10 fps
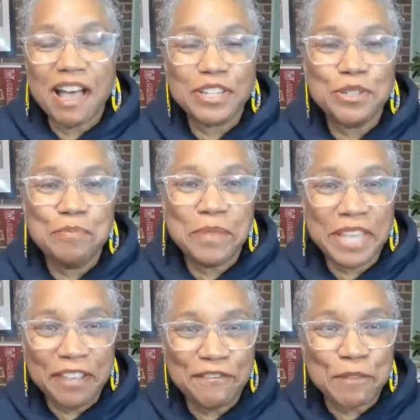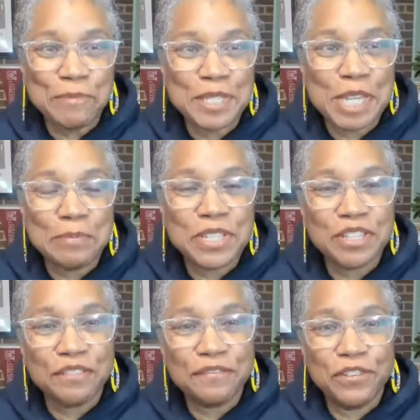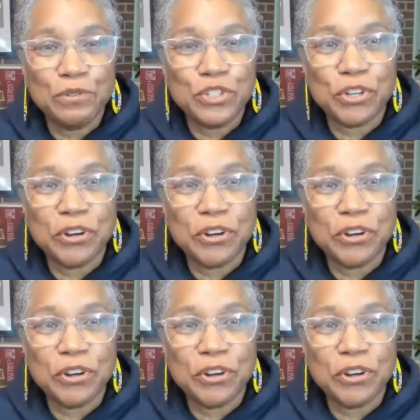B from Steps to the Future,